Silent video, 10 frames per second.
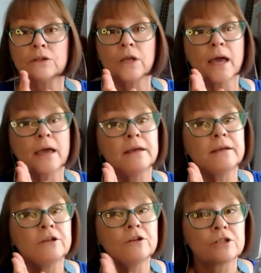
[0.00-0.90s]
They
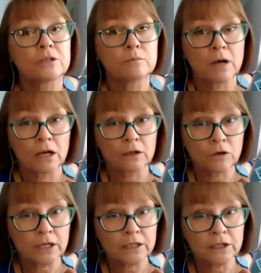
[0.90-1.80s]
use them a
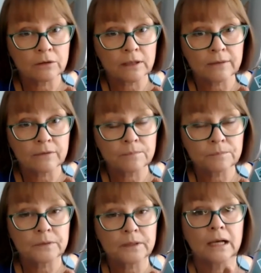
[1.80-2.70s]
lot in year 11
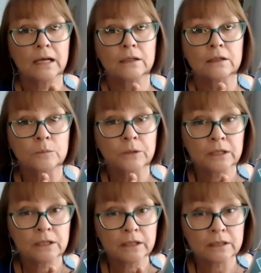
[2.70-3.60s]
and a little bit
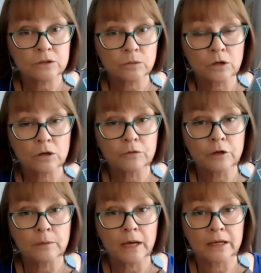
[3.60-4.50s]
in year 12.
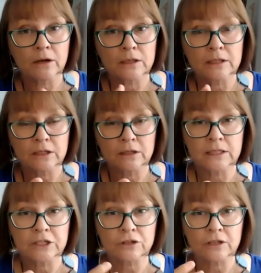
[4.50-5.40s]
And I
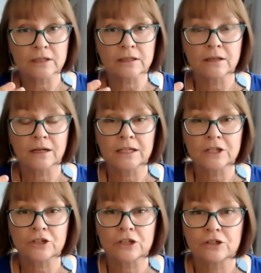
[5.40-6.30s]
literally
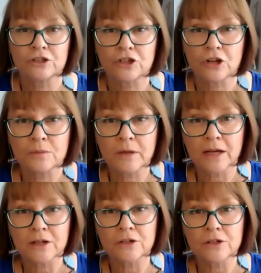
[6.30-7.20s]
show them
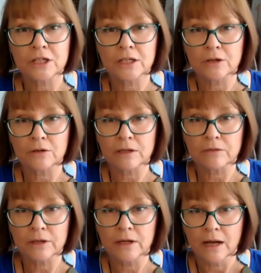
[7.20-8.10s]
how to use it in year
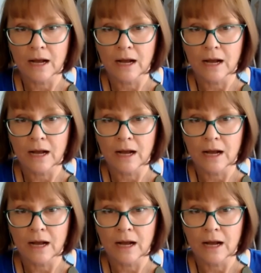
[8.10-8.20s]
11.